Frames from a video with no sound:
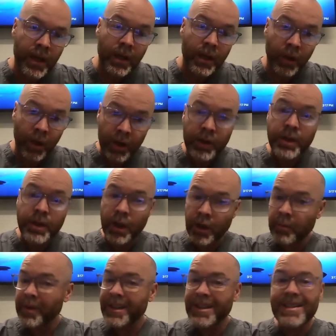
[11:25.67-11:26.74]
Long
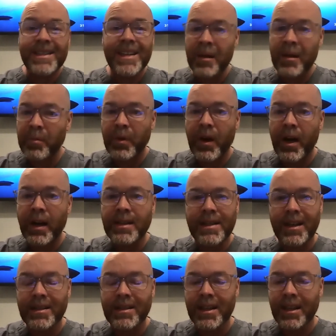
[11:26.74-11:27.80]
term, same
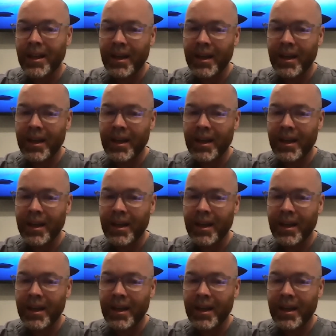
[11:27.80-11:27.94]
process.